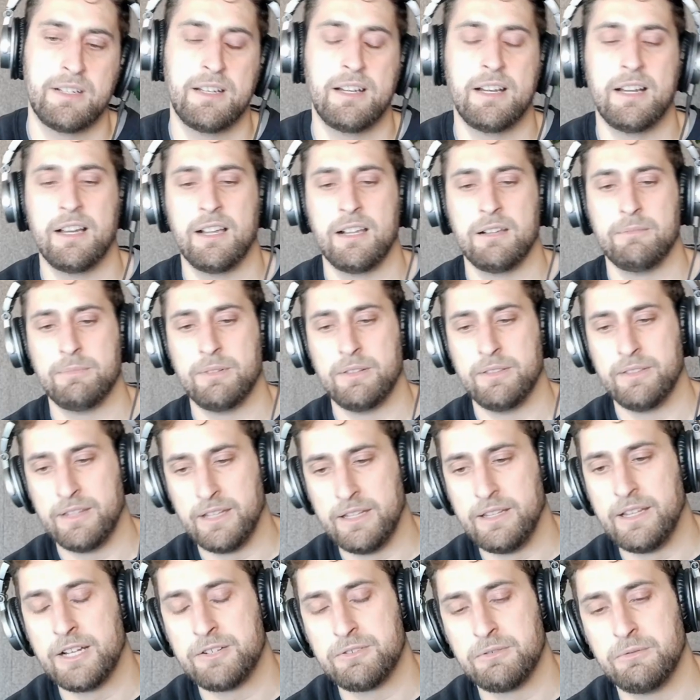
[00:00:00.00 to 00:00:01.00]

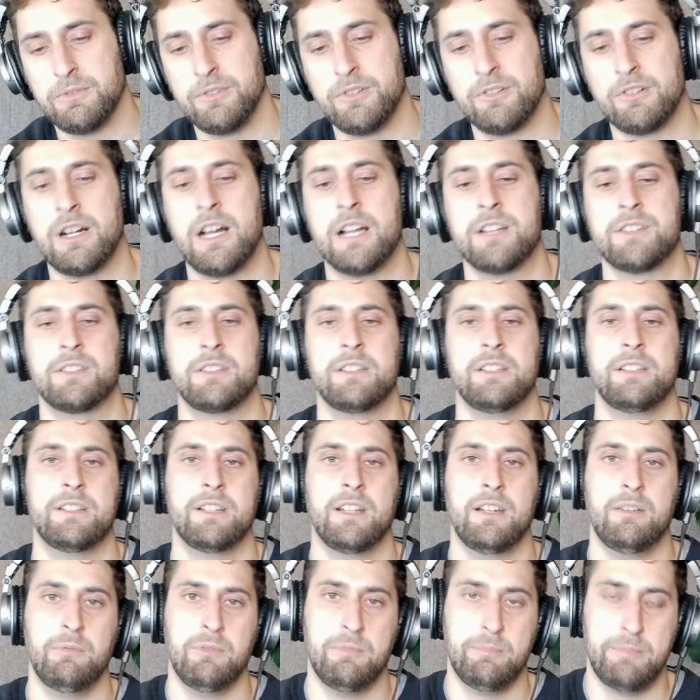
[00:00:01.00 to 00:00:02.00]
and that's what Neurosity
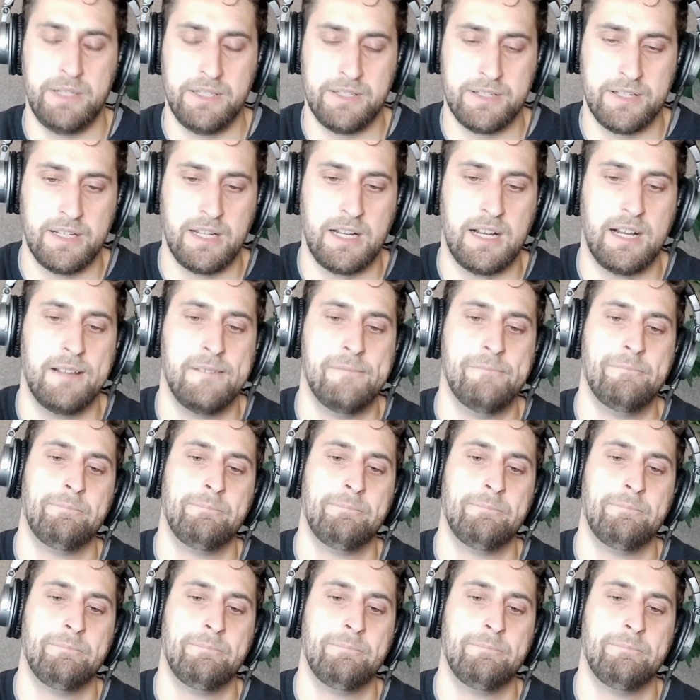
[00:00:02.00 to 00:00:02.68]
did with BCI.